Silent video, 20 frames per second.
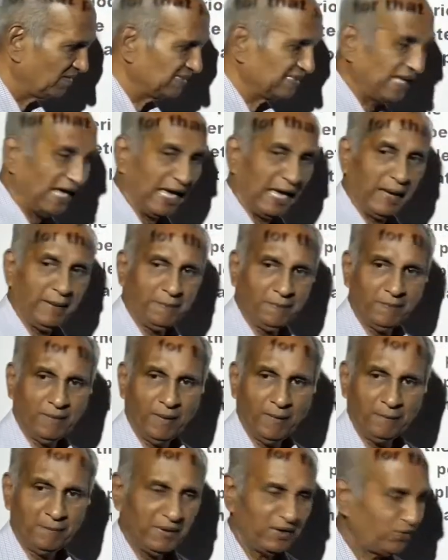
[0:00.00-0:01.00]
gap
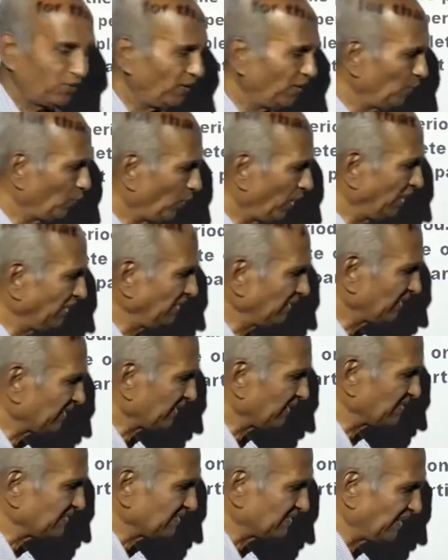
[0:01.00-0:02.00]
between one
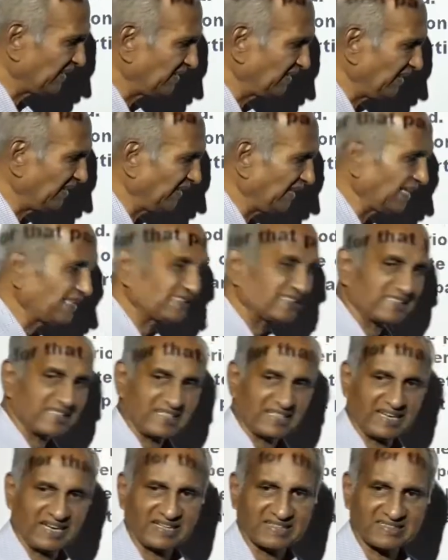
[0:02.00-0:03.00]
crest and the
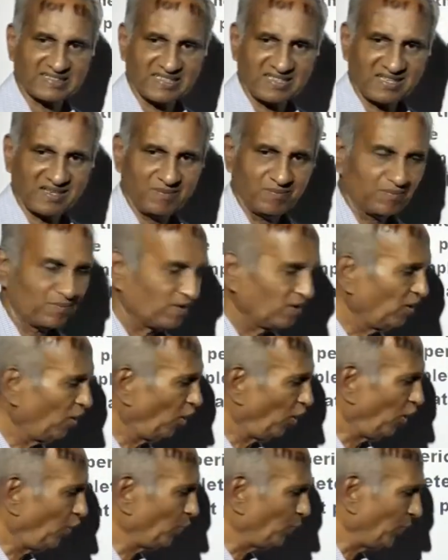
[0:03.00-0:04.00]
next crest,
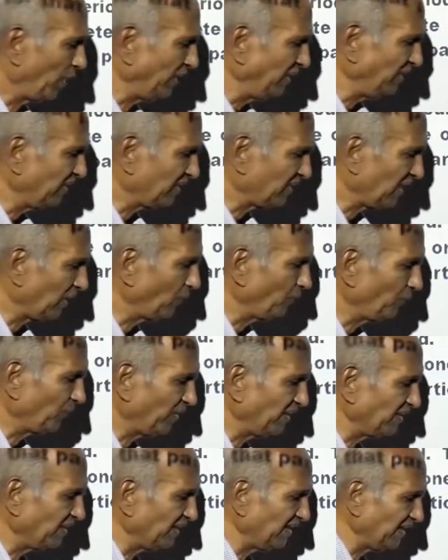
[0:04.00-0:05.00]
or one trough
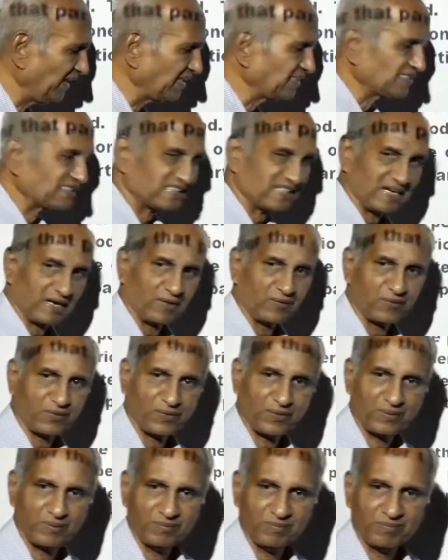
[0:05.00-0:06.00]
and the next trough.
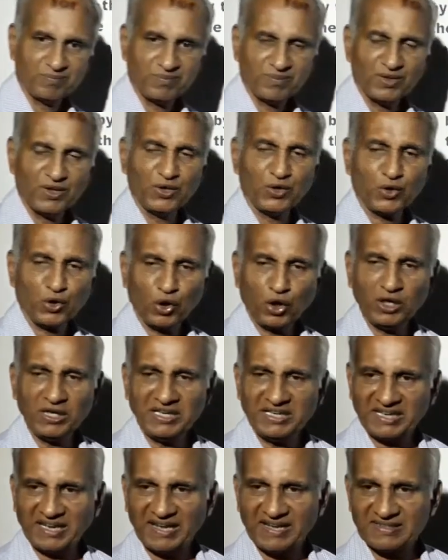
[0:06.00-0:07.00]
You call
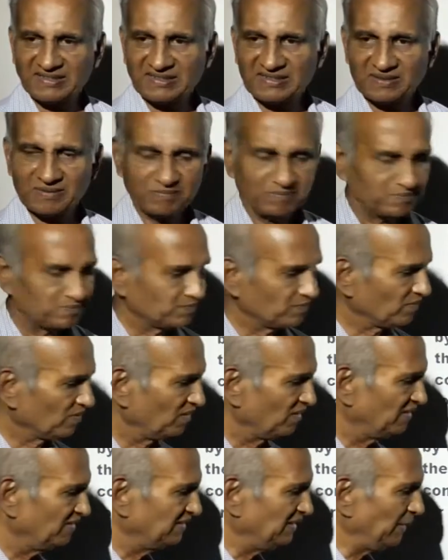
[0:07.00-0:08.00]
it as
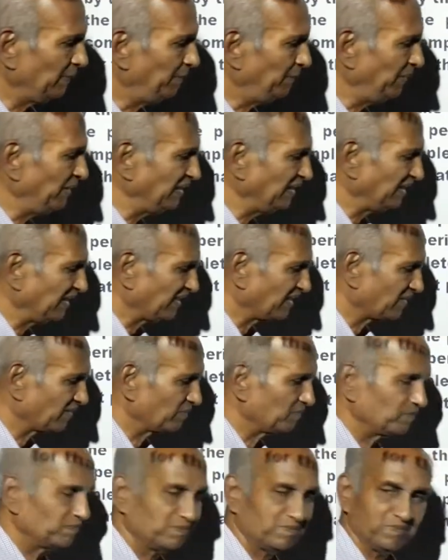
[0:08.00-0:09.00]
the period.
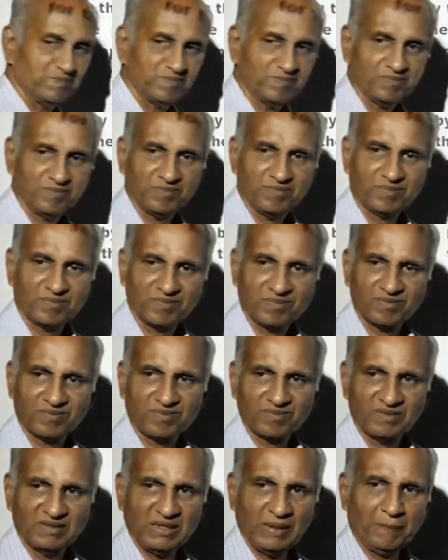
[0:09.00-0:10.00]

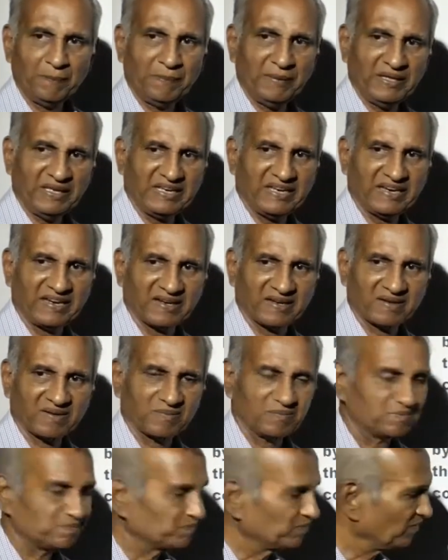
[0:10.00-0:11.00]
The period.
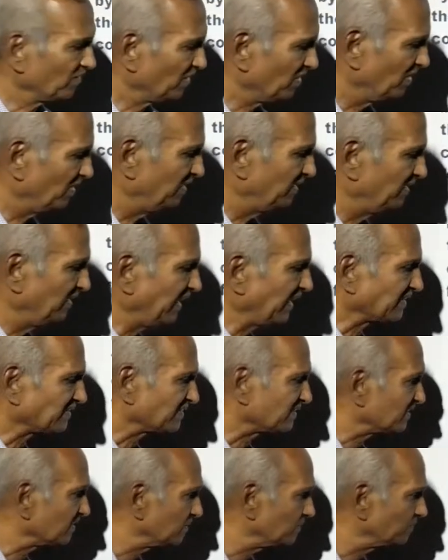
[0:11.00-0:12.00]

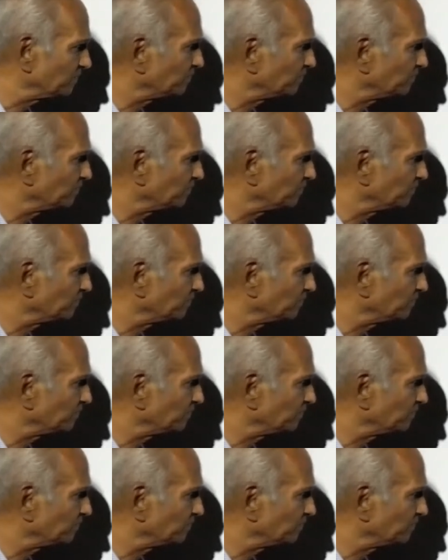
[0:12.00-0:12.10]
Next.